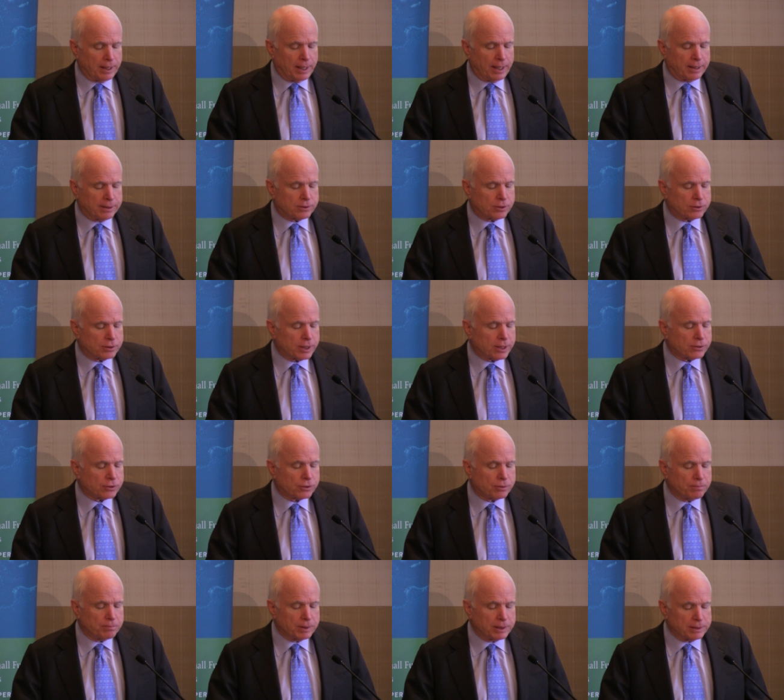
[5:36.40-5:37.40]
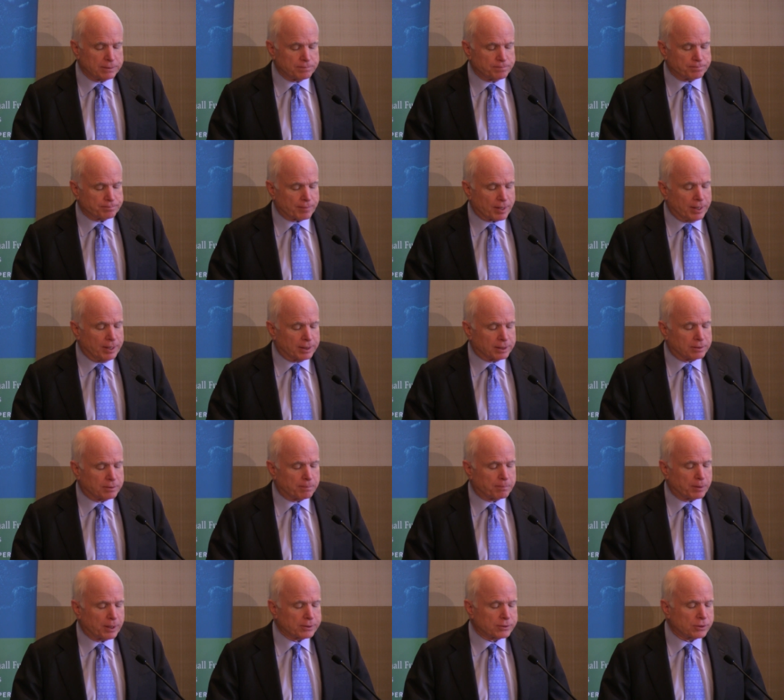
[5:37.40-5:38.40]
And it's a testament
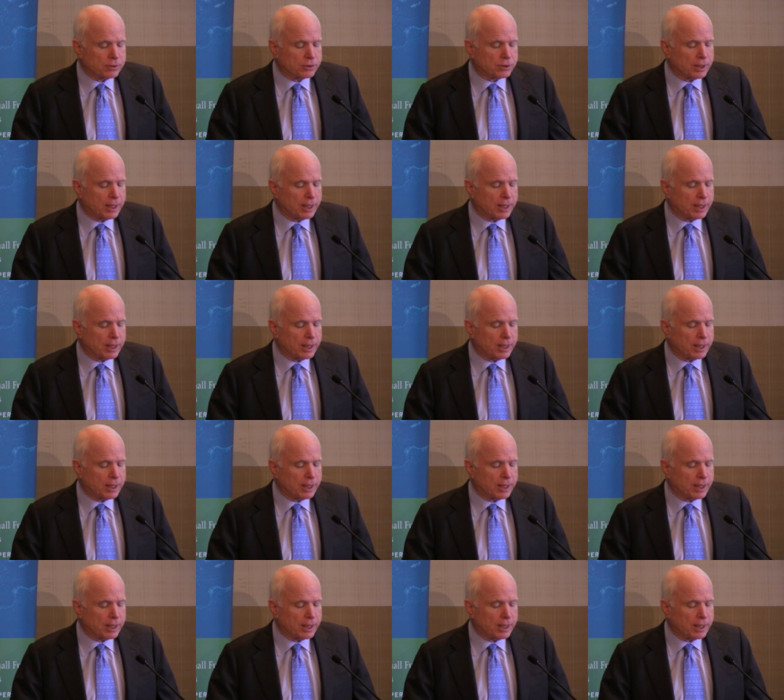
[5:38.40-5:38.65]
to President